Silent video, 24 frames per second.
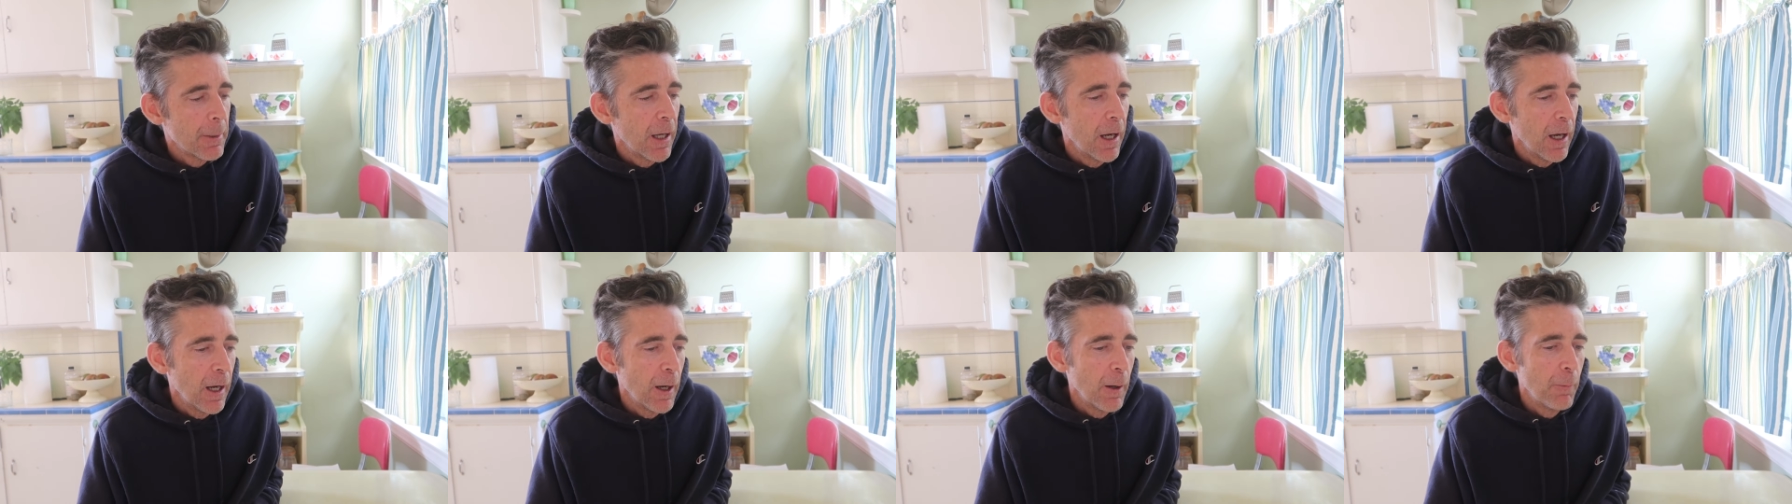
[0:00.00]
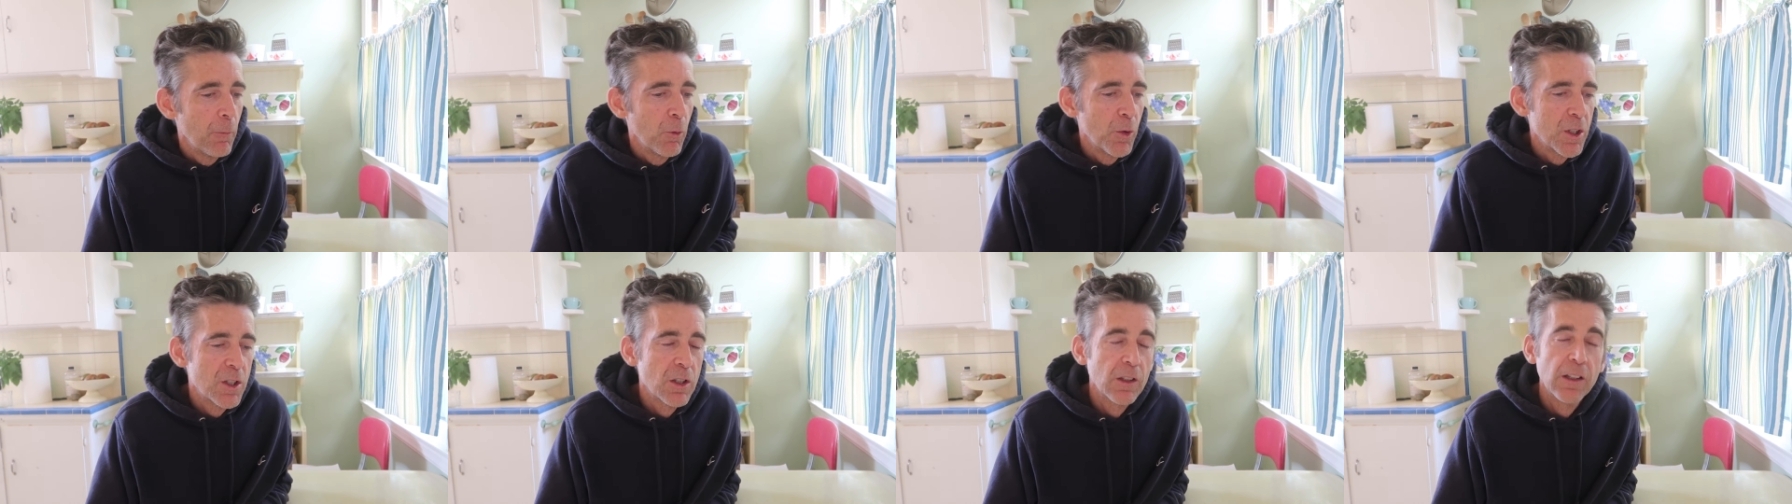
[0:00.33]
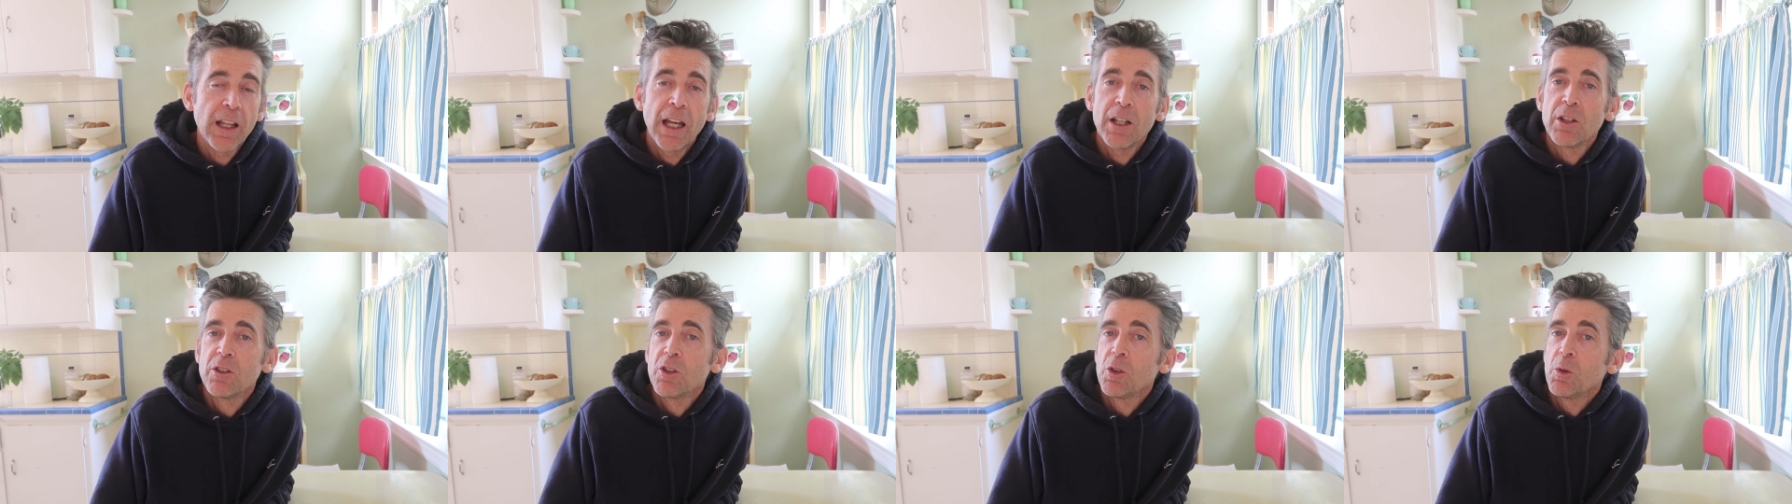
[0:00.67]
um, which
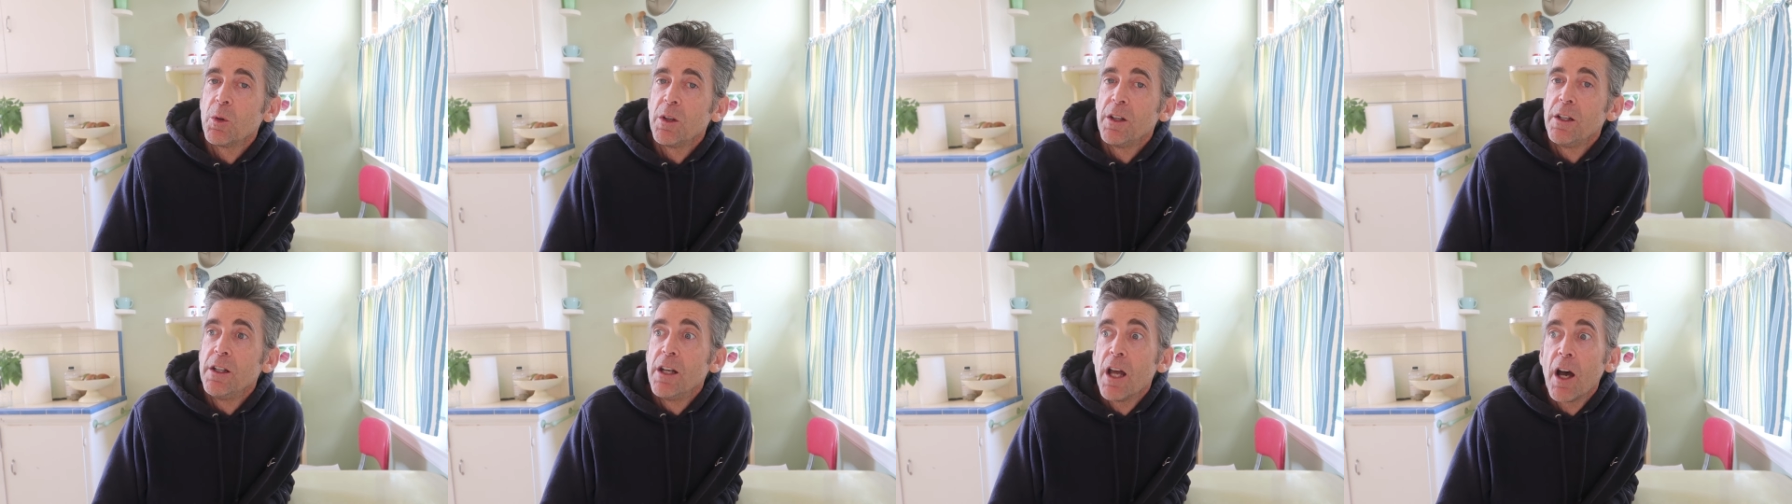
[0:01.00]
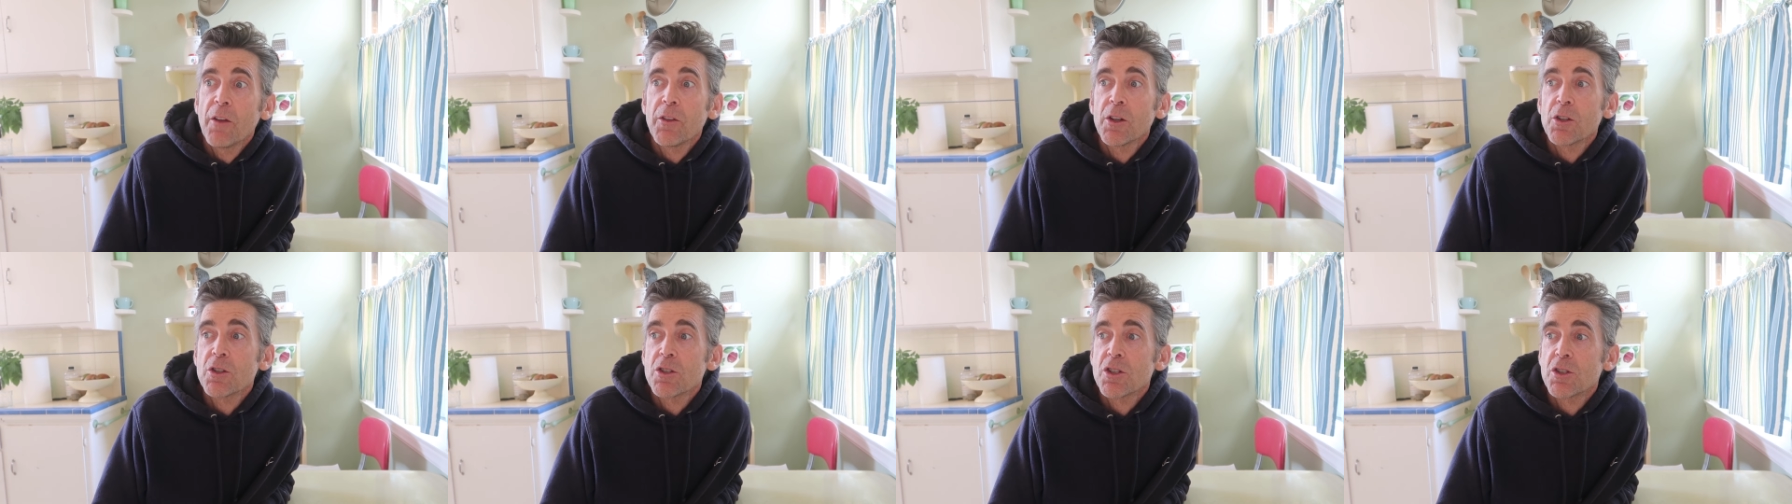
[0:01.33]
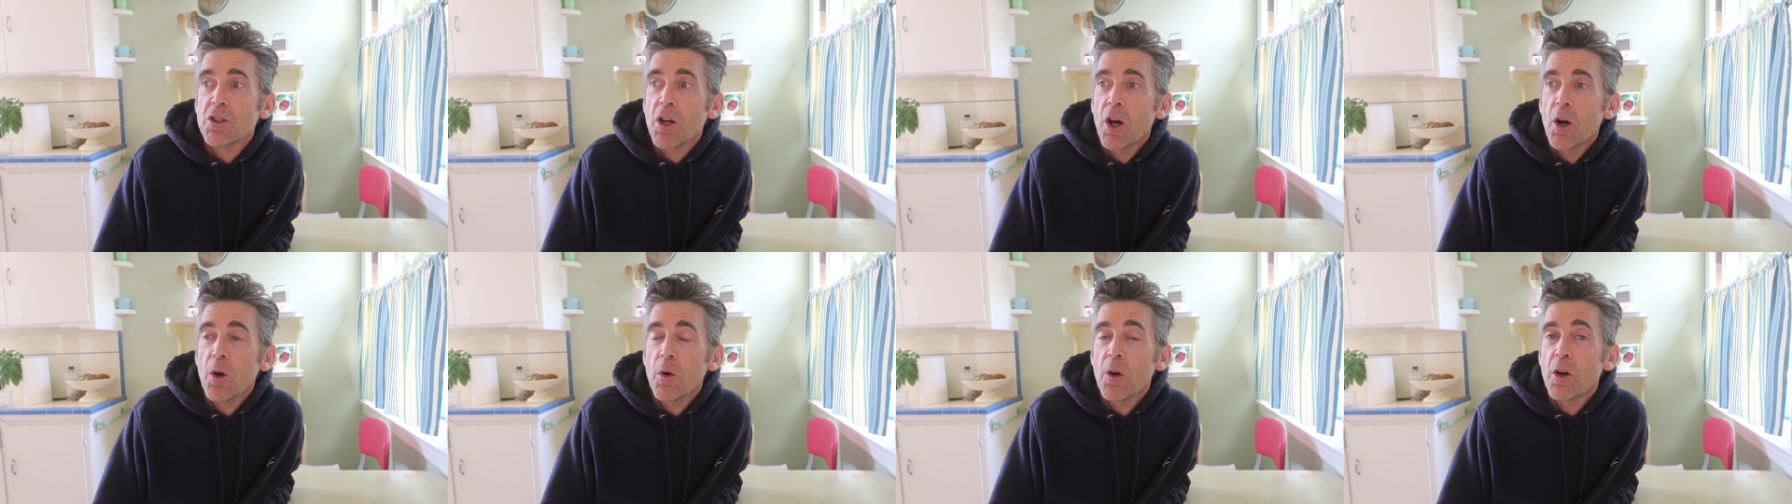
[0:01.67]
led to another
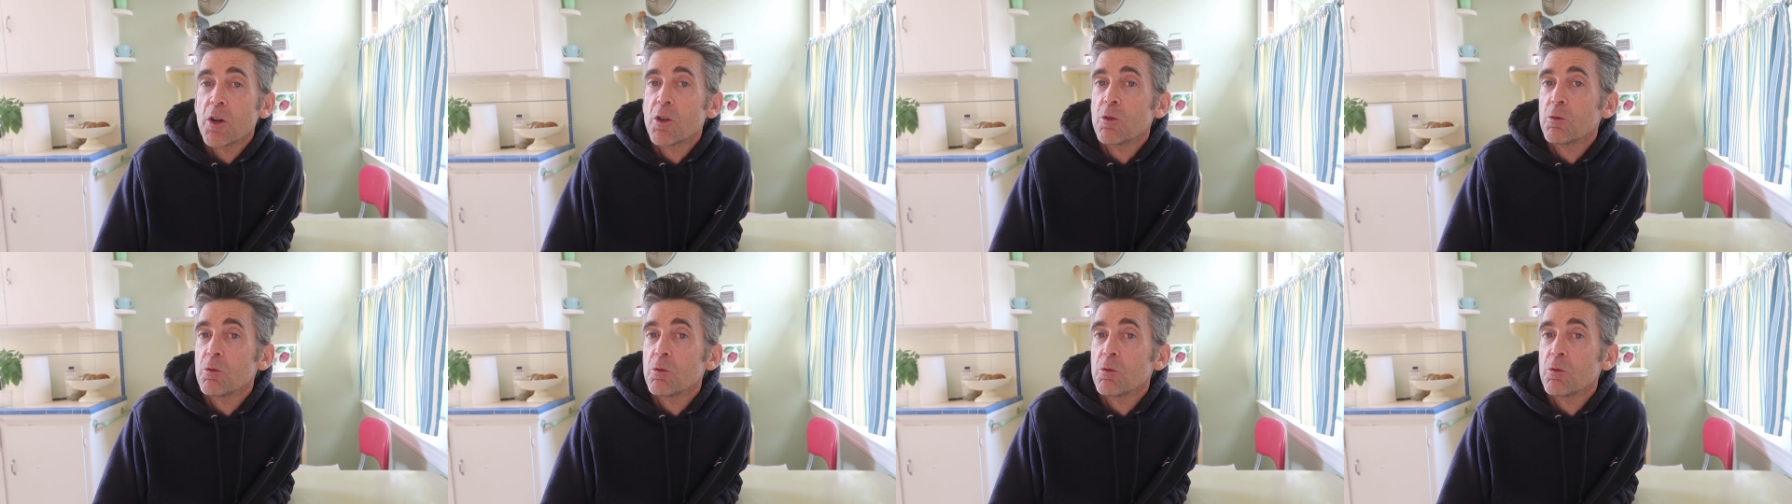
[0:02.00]
show,